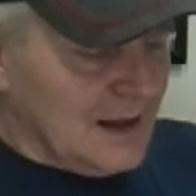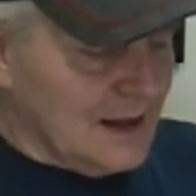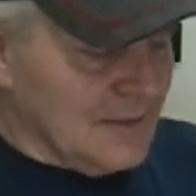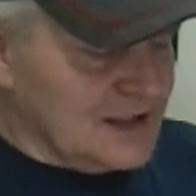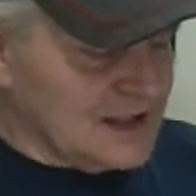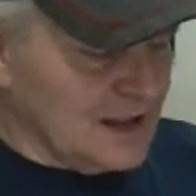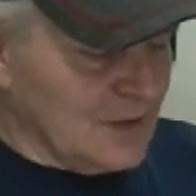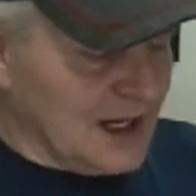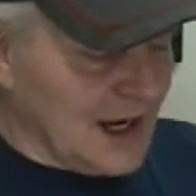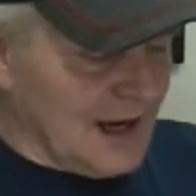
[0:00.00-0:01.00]
Let me see,
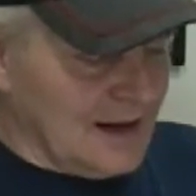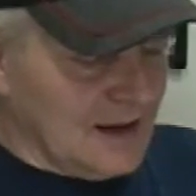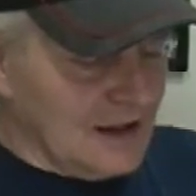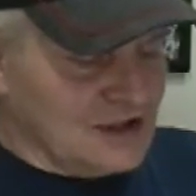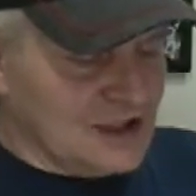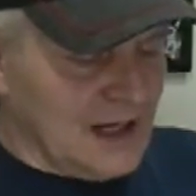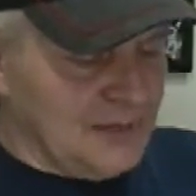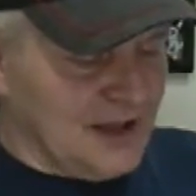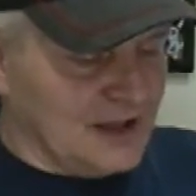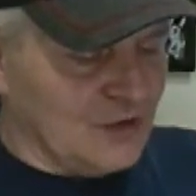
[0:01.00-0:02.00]
we got
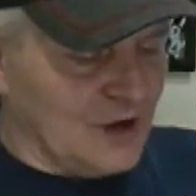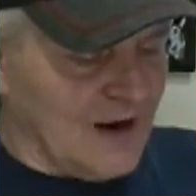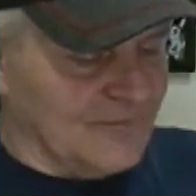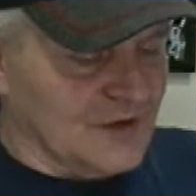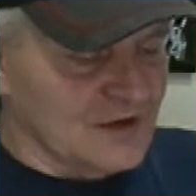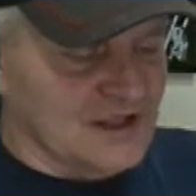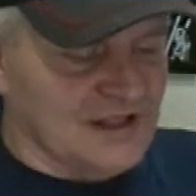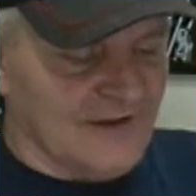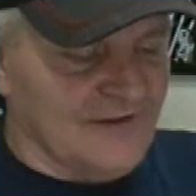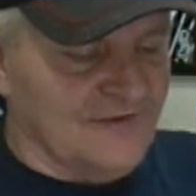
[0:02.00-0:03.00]
J.P. Crawford,
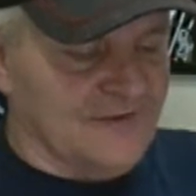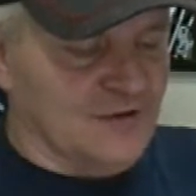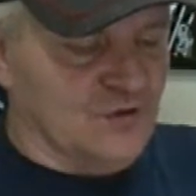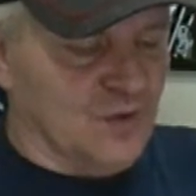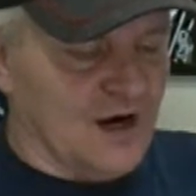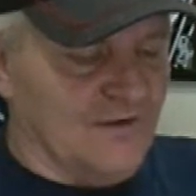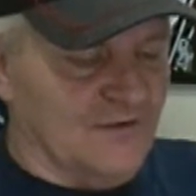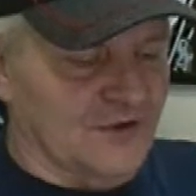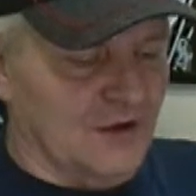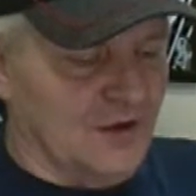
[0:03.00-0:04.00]
7 for
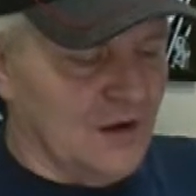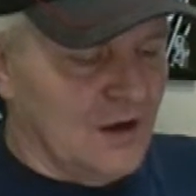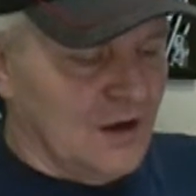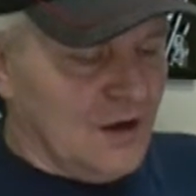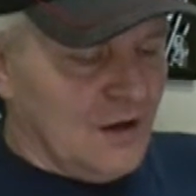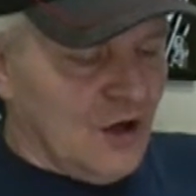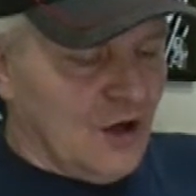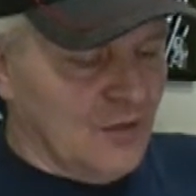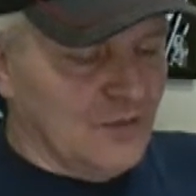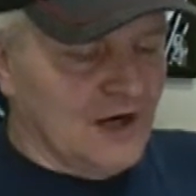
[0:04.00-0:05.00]
12 with a
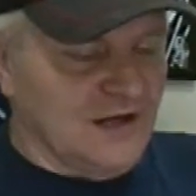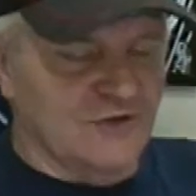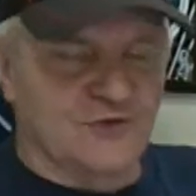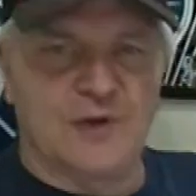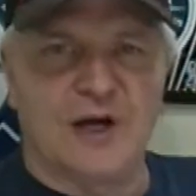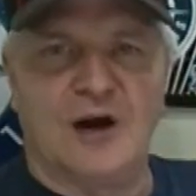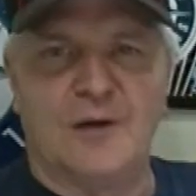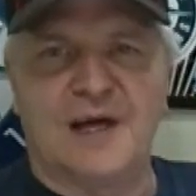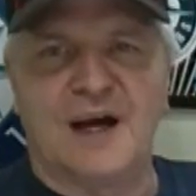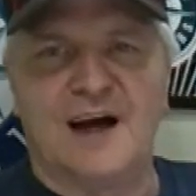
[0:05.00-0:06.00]
home run and 3
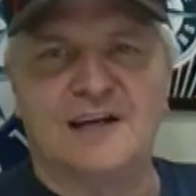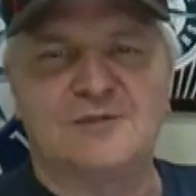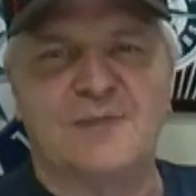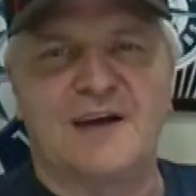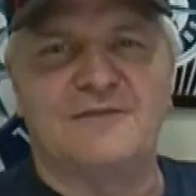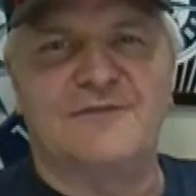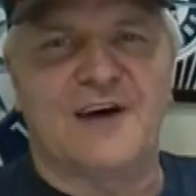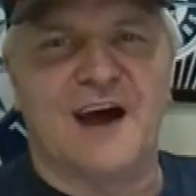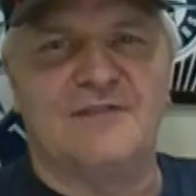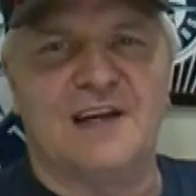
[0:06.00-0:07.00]
RBIs, batting
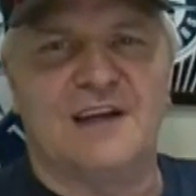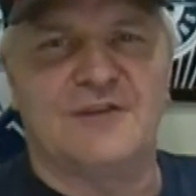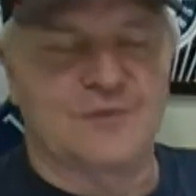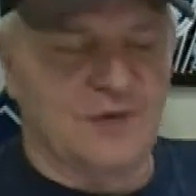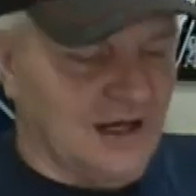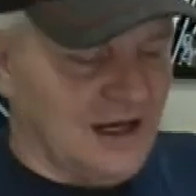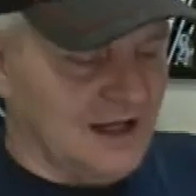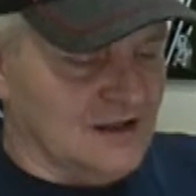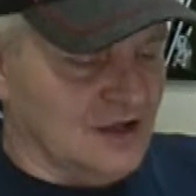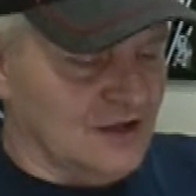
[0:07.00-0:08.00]
.583
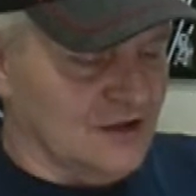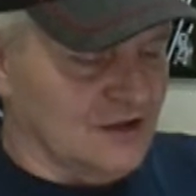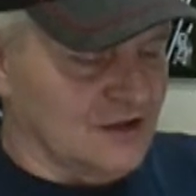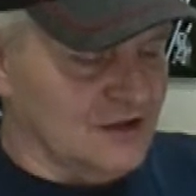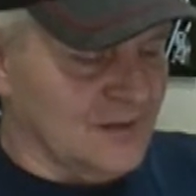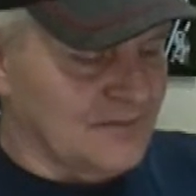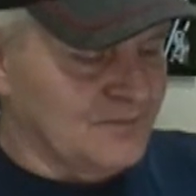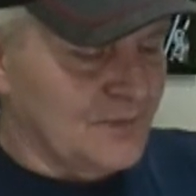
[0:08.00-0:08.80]
against Hearns.